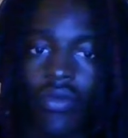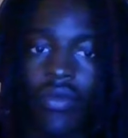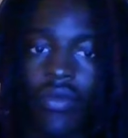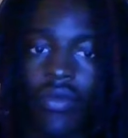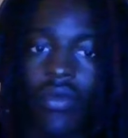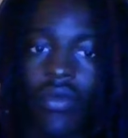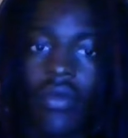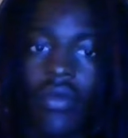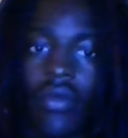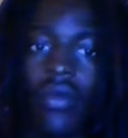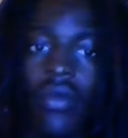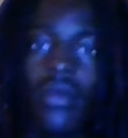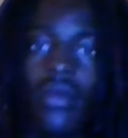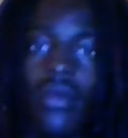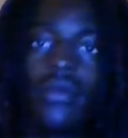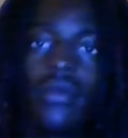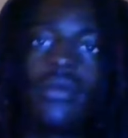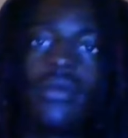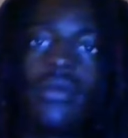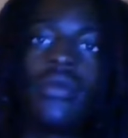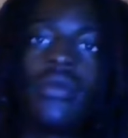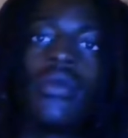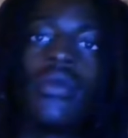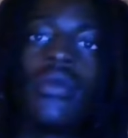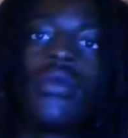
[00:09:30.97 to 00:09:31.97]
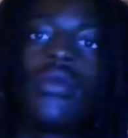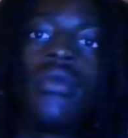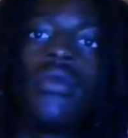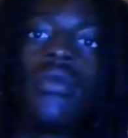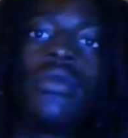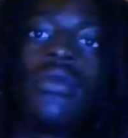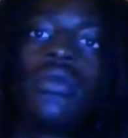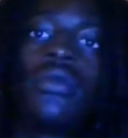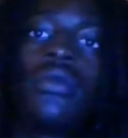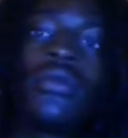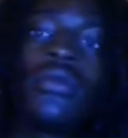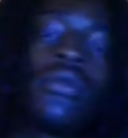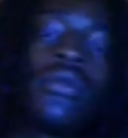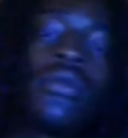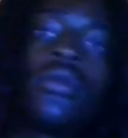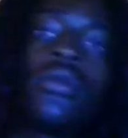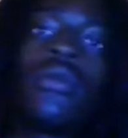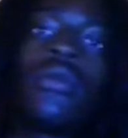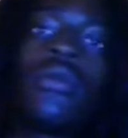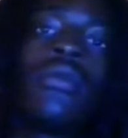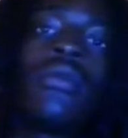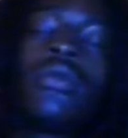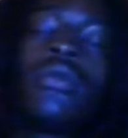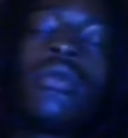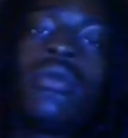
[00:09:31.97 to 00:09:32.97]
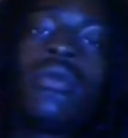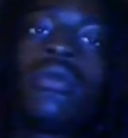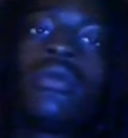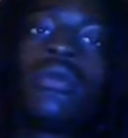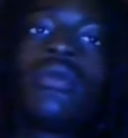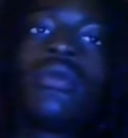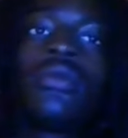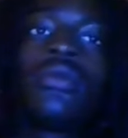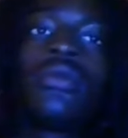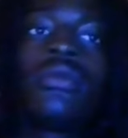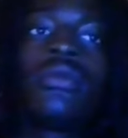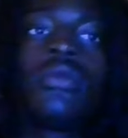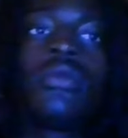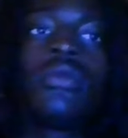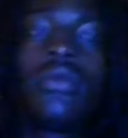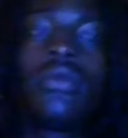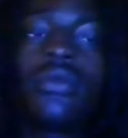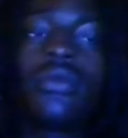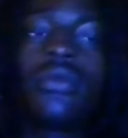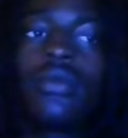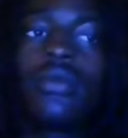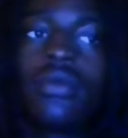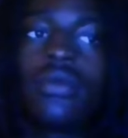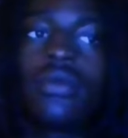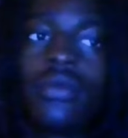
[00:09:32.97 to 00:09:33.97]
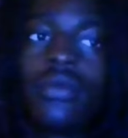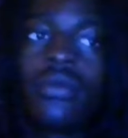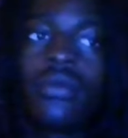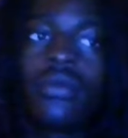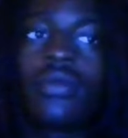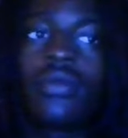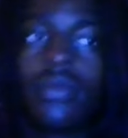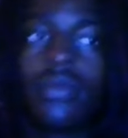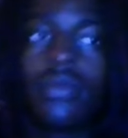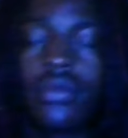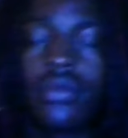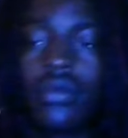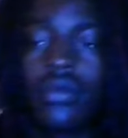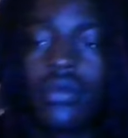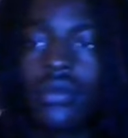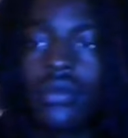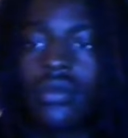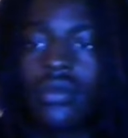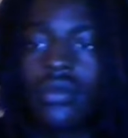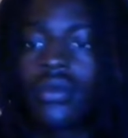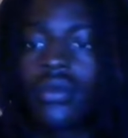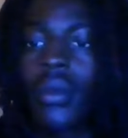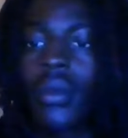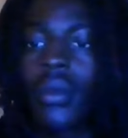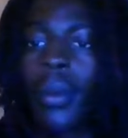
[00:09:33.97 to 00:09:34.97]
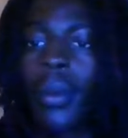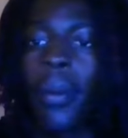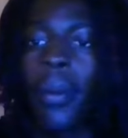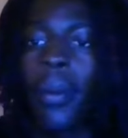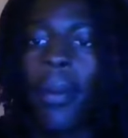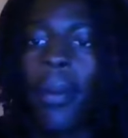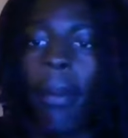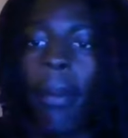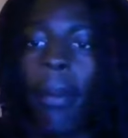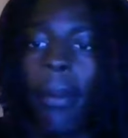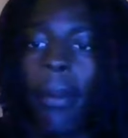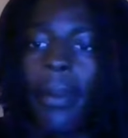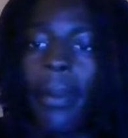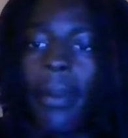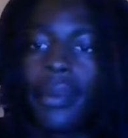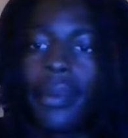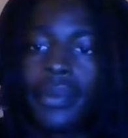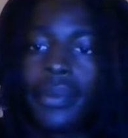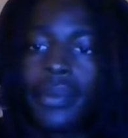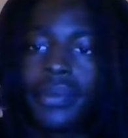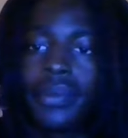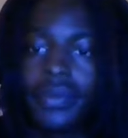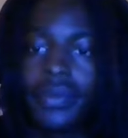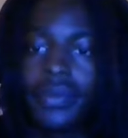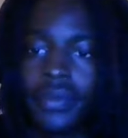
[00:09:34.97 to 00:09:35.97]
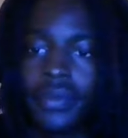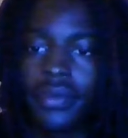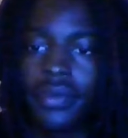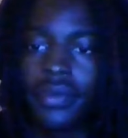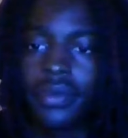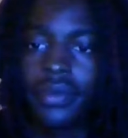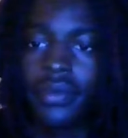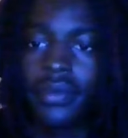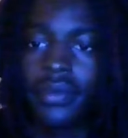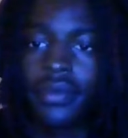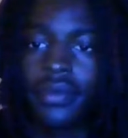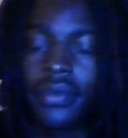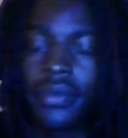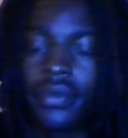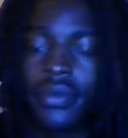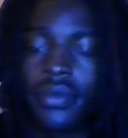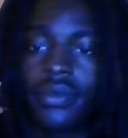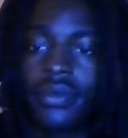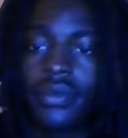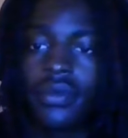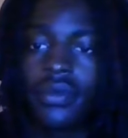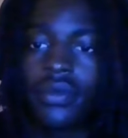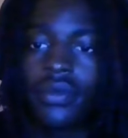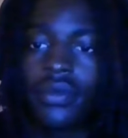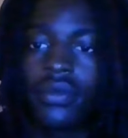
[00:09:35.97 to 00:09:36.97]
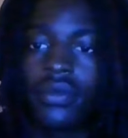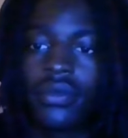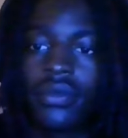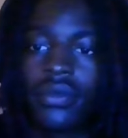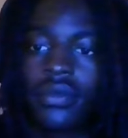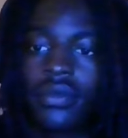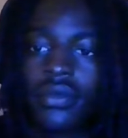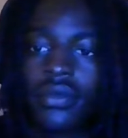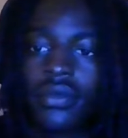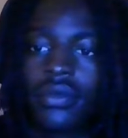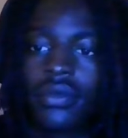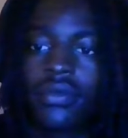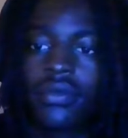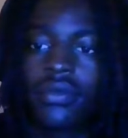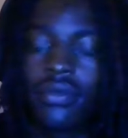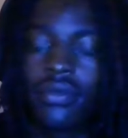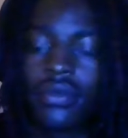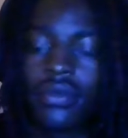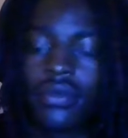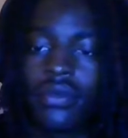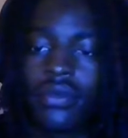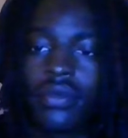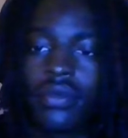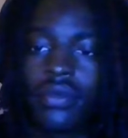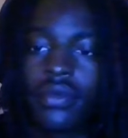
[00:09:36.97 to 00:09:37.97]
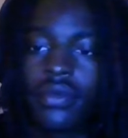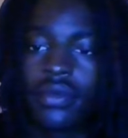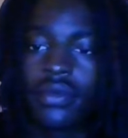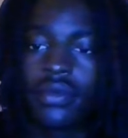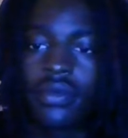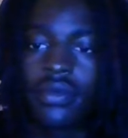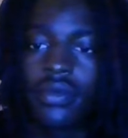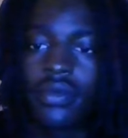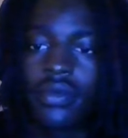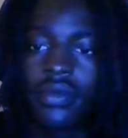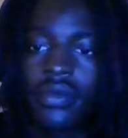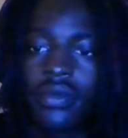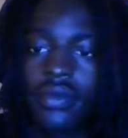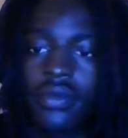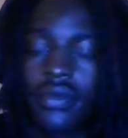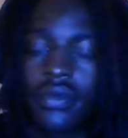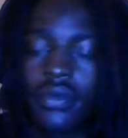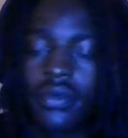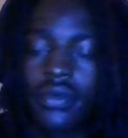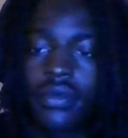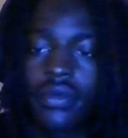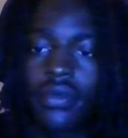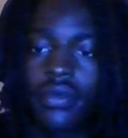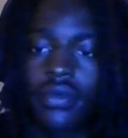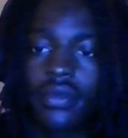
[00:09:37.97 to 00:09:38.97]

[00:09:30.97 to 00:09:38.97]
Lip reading: The person shown says nothing.